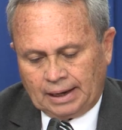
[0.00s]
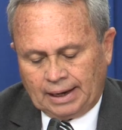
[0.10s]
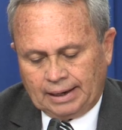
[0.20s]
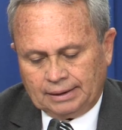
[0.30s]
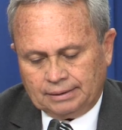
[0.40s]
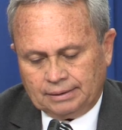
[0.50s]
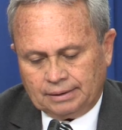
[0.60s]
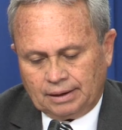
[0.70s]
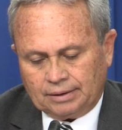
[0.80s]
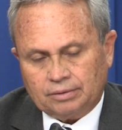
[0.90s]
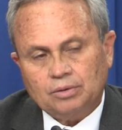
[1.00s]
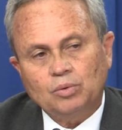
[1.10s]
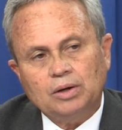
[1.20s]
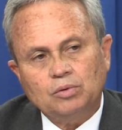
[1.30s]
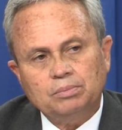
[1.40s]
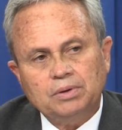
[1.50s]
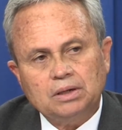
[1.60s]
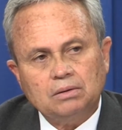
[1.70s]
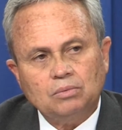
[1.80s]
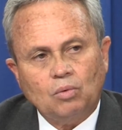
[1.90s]
And another way would
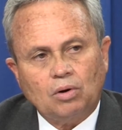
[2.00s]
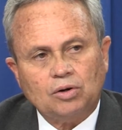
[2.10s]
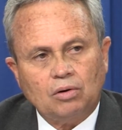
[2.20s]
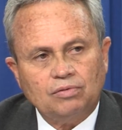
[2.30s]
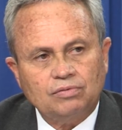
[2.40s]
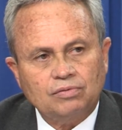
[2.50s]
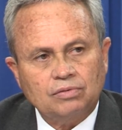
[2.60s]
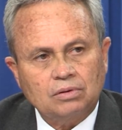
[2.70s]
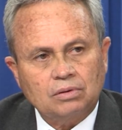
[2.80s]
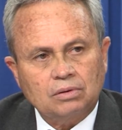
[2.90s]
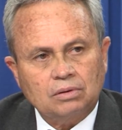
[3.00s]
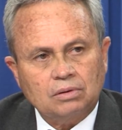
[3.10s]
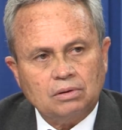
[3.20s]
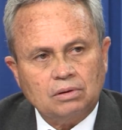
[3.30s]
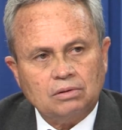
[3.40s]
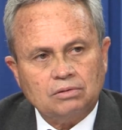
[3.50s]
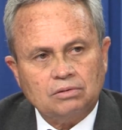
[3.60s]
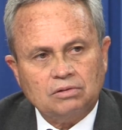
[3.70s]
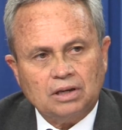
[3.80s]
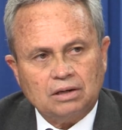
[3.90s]
be one-off
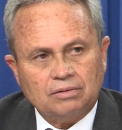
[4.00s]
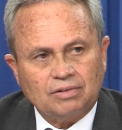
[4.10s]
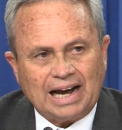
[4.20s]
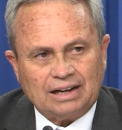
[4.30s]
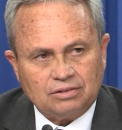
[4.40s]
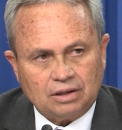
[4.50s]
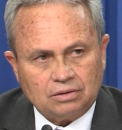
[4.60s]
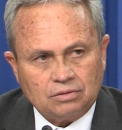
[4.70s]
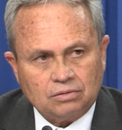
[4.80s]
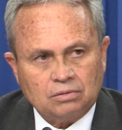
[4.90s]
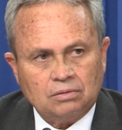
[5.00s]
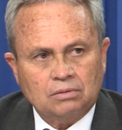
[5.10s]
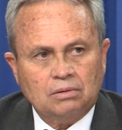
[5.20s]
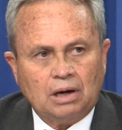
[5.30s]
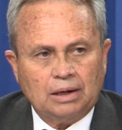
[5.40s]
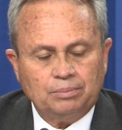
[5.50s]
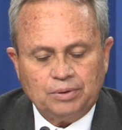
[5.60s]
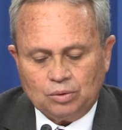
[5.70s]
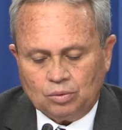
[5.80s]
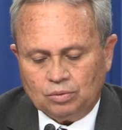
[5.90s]
sale of assets, I
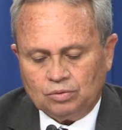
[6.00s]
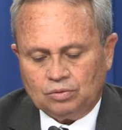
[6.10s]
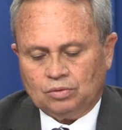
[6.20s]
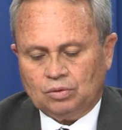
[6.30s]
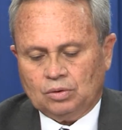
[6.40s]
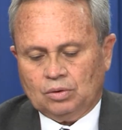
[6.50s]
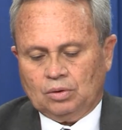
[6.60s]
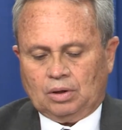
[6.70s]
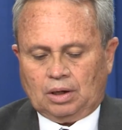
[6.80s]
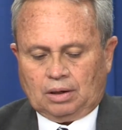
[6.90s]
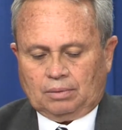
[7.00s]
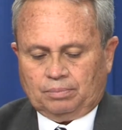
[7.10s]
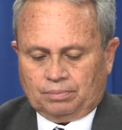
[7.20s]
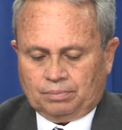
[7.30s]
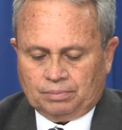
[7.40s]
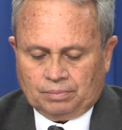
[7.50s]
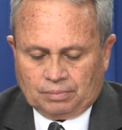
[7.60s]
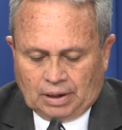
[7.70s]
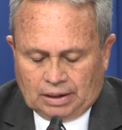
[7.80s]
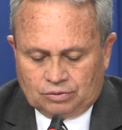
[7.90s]
P Os, uh,
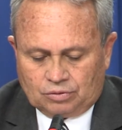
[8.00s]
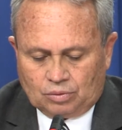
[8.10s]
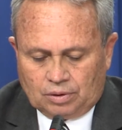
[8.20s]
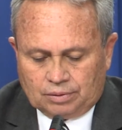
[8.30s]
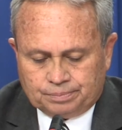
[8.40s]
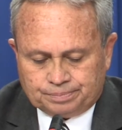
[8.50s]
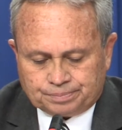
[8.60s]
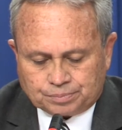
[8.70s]
and so on,